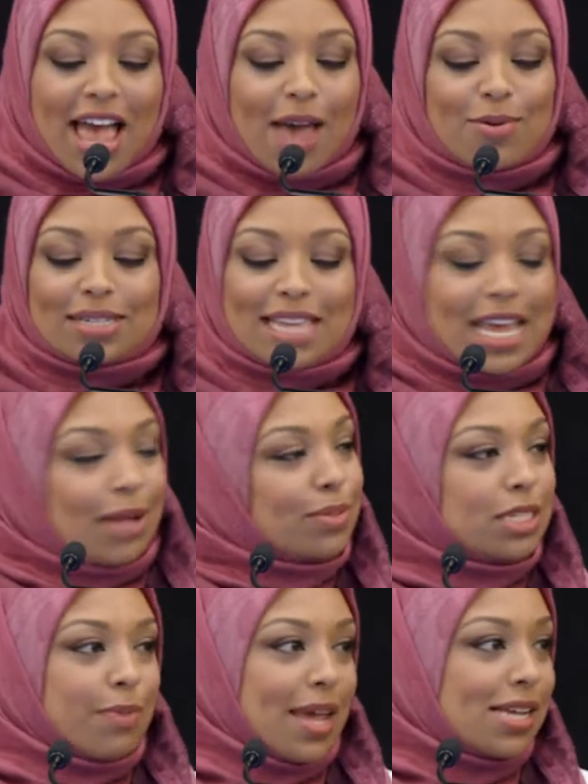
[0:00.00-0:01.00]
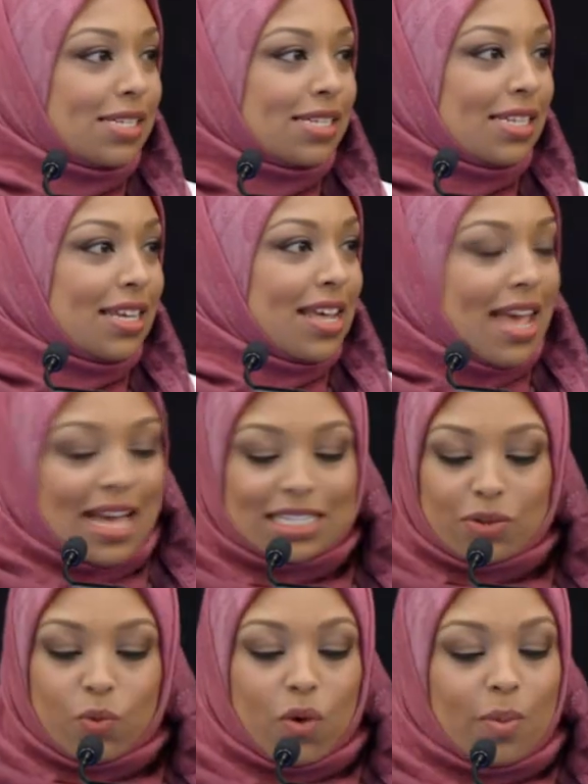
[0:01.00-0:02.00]
I would take up space as
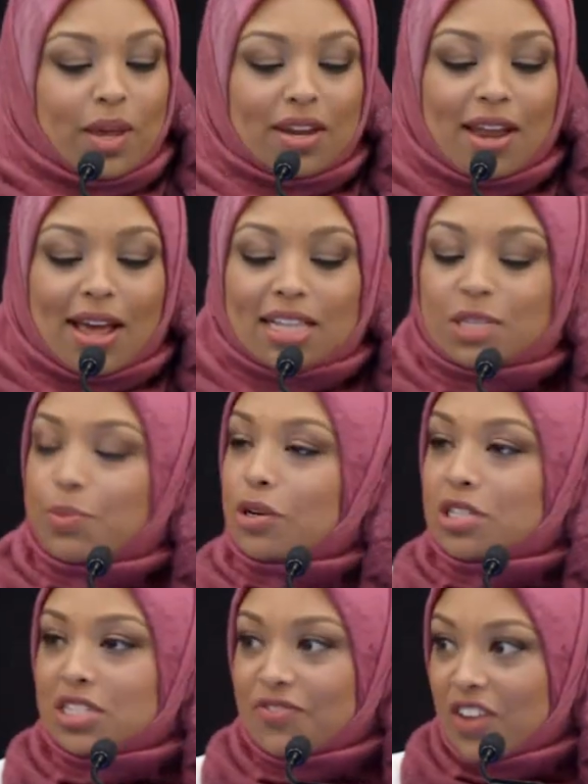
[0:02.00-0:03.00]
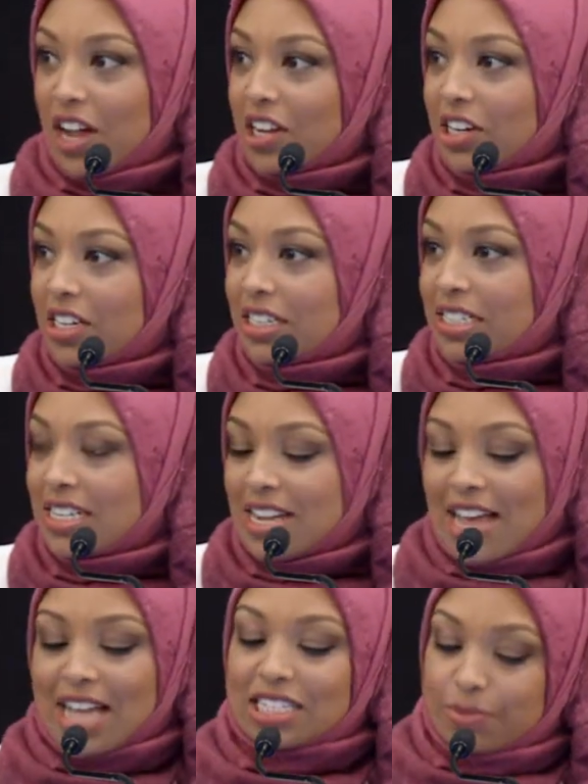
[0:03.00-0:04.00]
a woman, as a person of color,
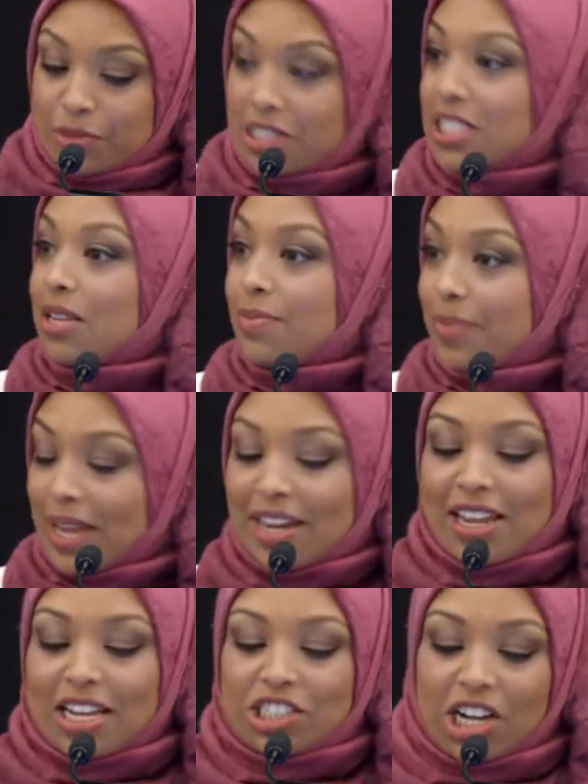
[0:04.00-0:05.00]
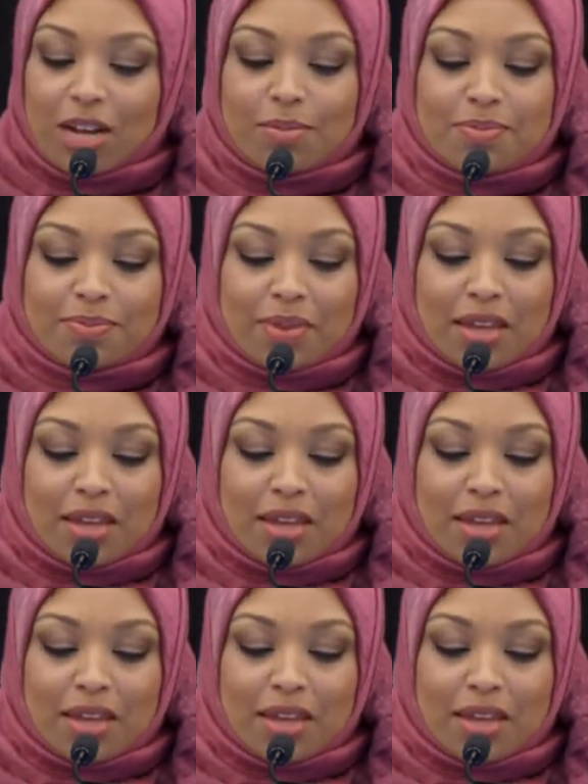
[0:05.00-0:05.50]
as a Muslim in hijab.